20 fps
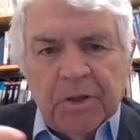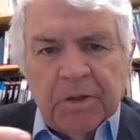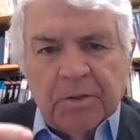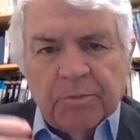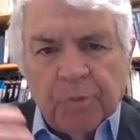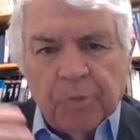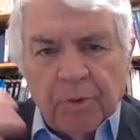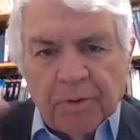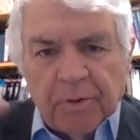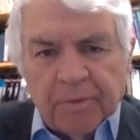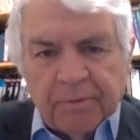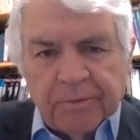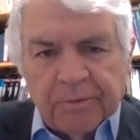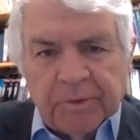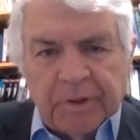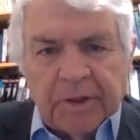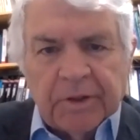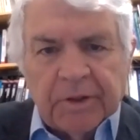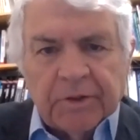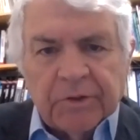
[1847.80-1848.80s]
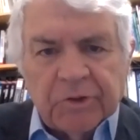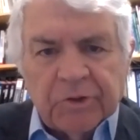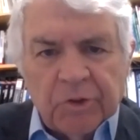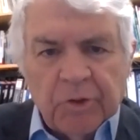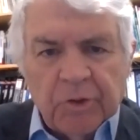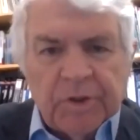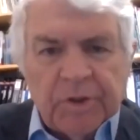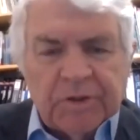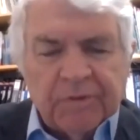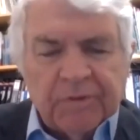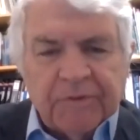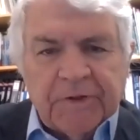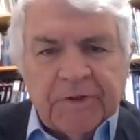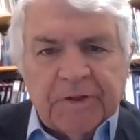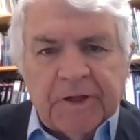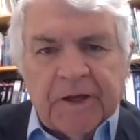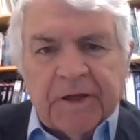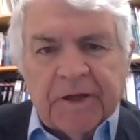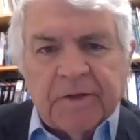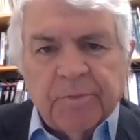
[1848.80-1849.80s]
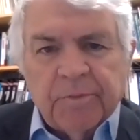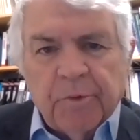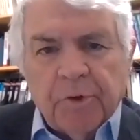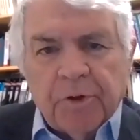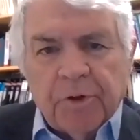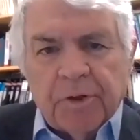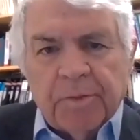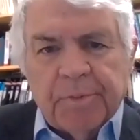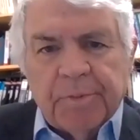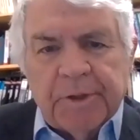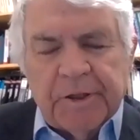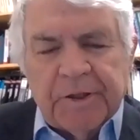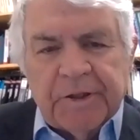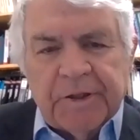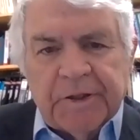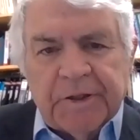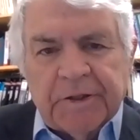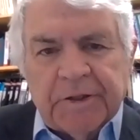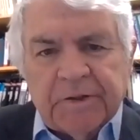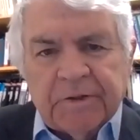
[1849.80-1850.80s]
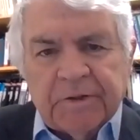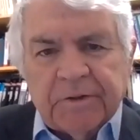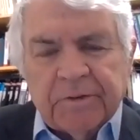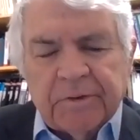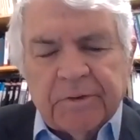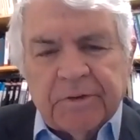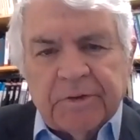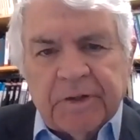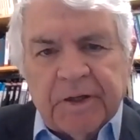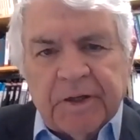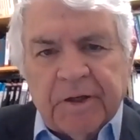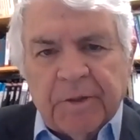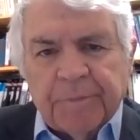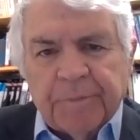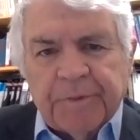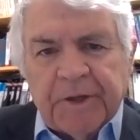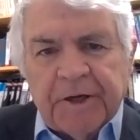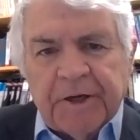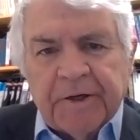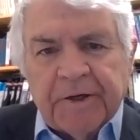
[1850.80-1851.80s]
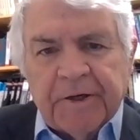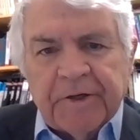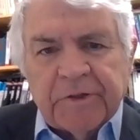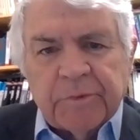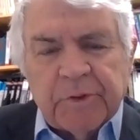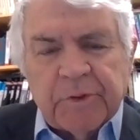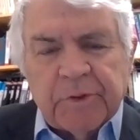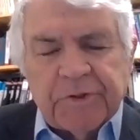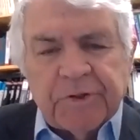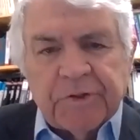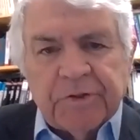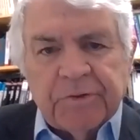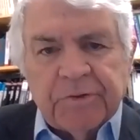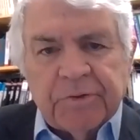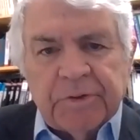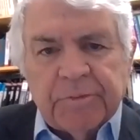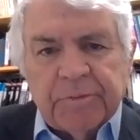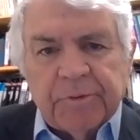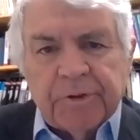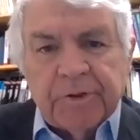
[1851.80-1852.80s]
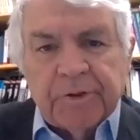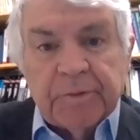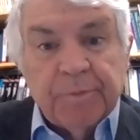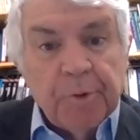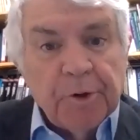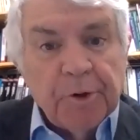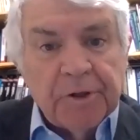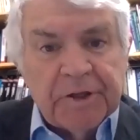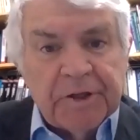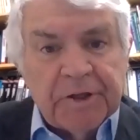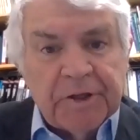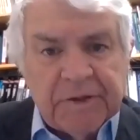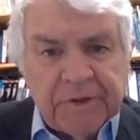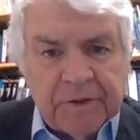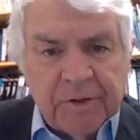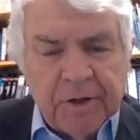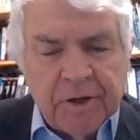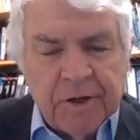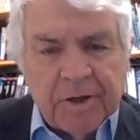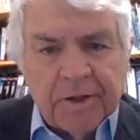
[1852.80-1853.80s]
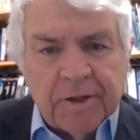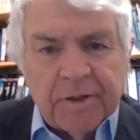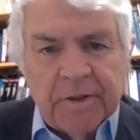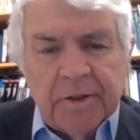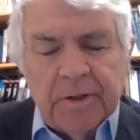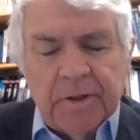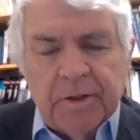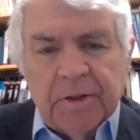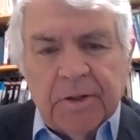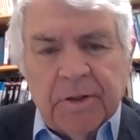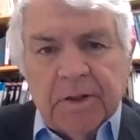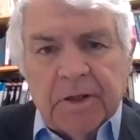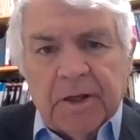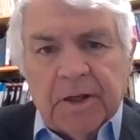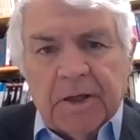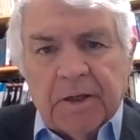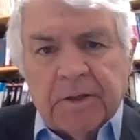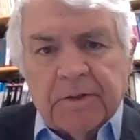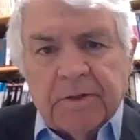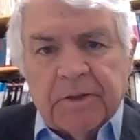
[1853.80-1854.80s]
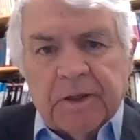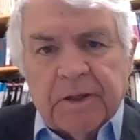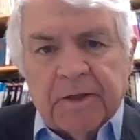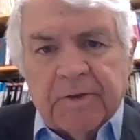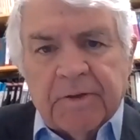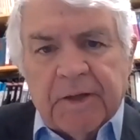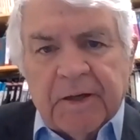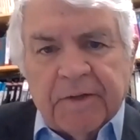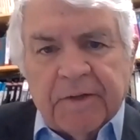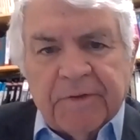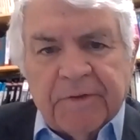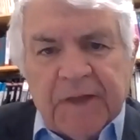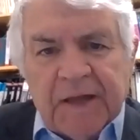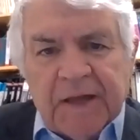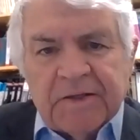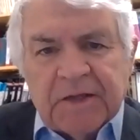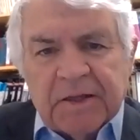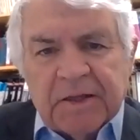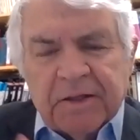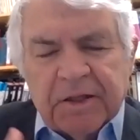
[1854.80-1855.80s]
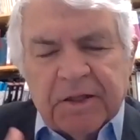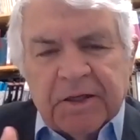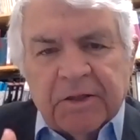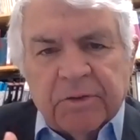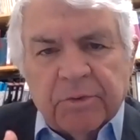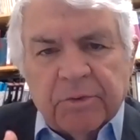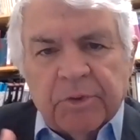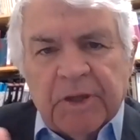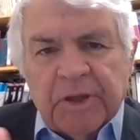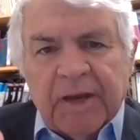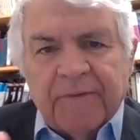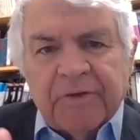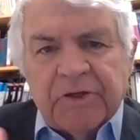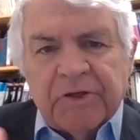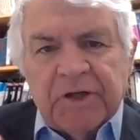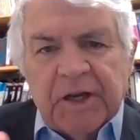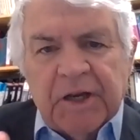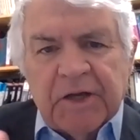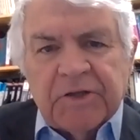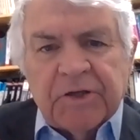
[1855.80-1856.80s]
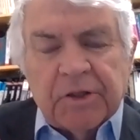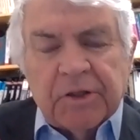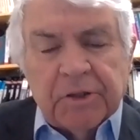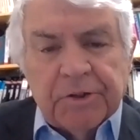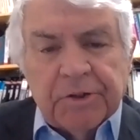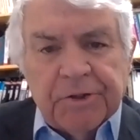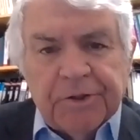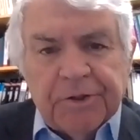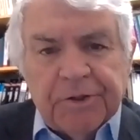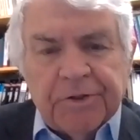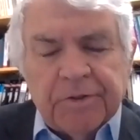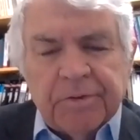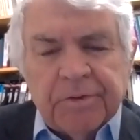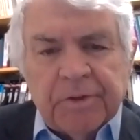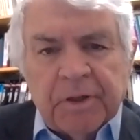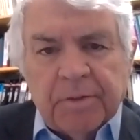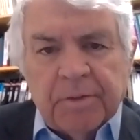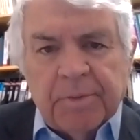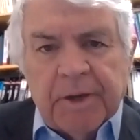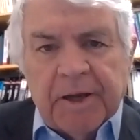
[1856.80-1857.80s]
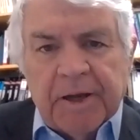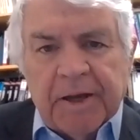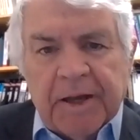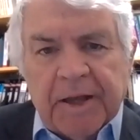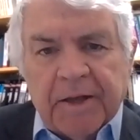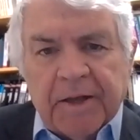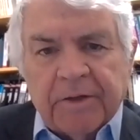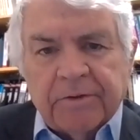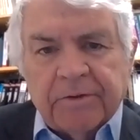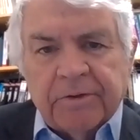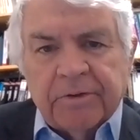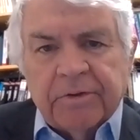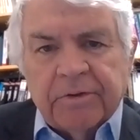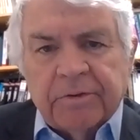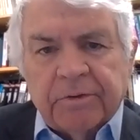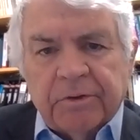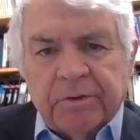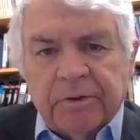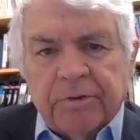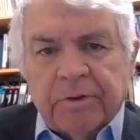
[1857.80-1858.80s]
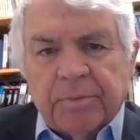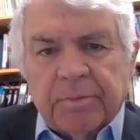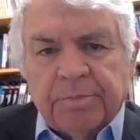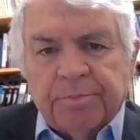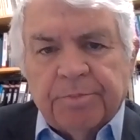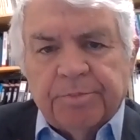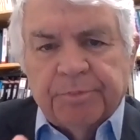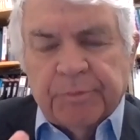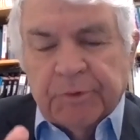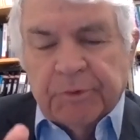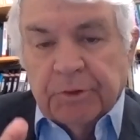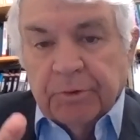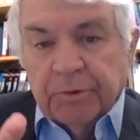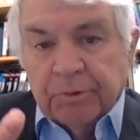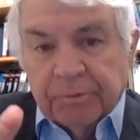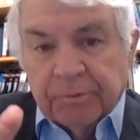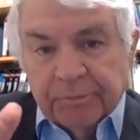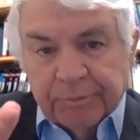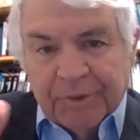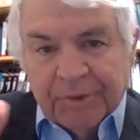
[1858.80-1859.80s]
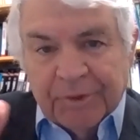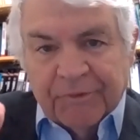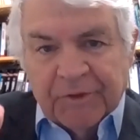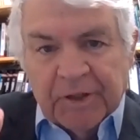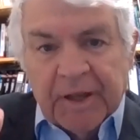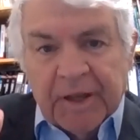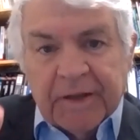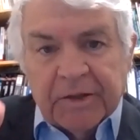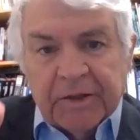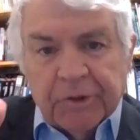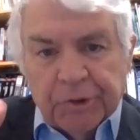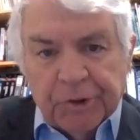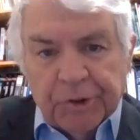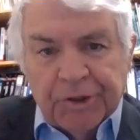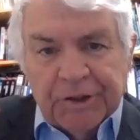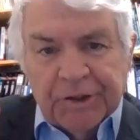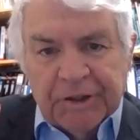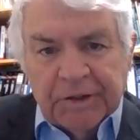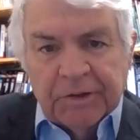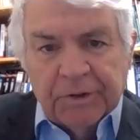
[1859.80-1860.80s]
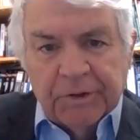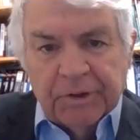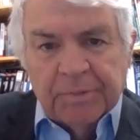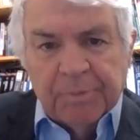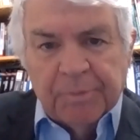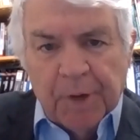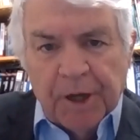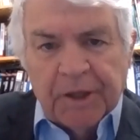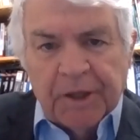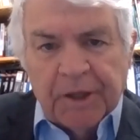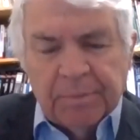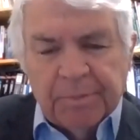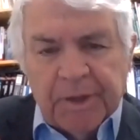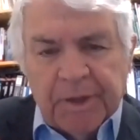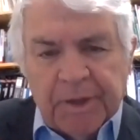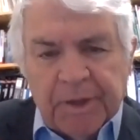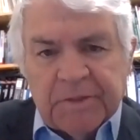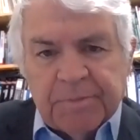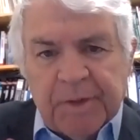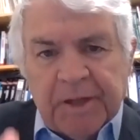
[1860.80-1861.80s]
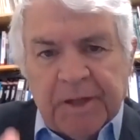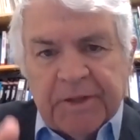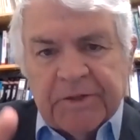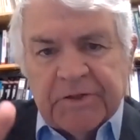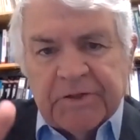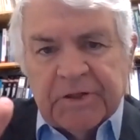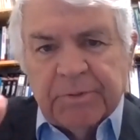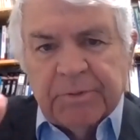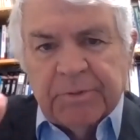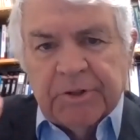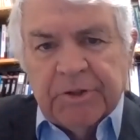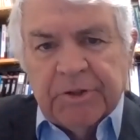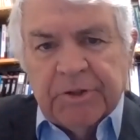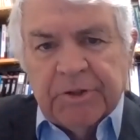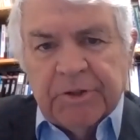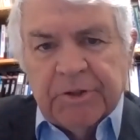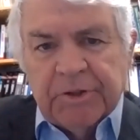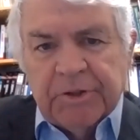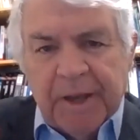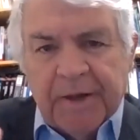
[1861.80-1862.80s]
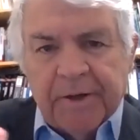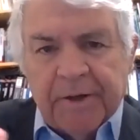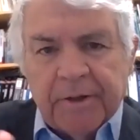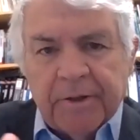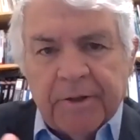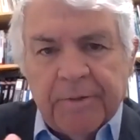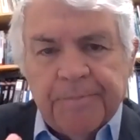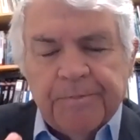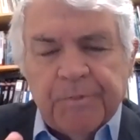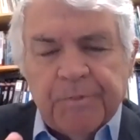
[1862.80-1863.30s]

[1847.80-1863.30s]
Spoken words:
more choice, if you like, more ability to help the areas which are doing really poorly, and there are. And that is, I think, we have a chance to learn about how to do, if you like, good market-based policy, but do it better